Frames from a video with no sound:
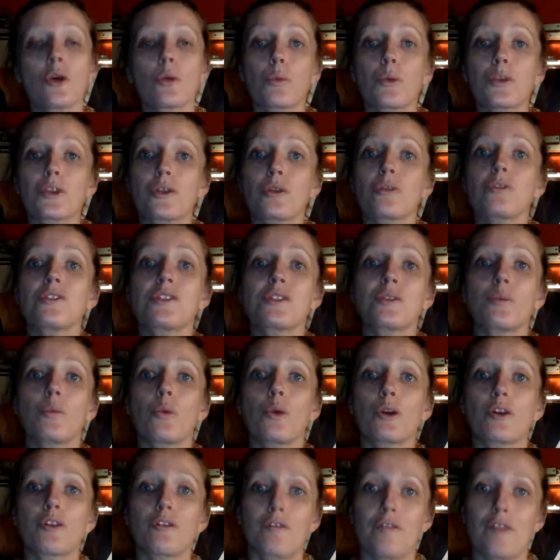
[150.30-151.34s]
with those that
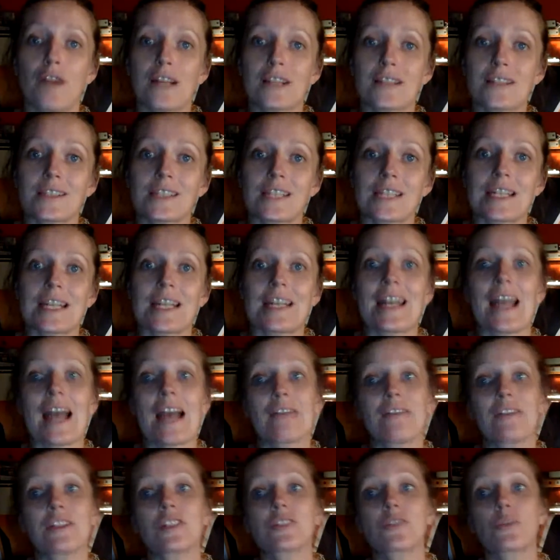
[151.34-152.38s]
work faster then
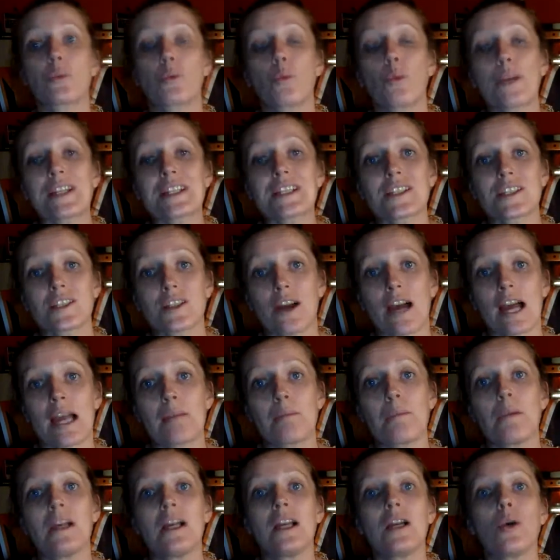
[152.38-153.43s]
having to waste
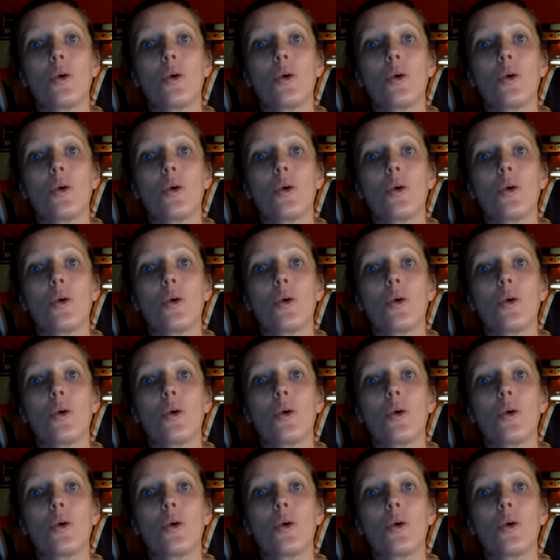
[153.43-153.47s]
time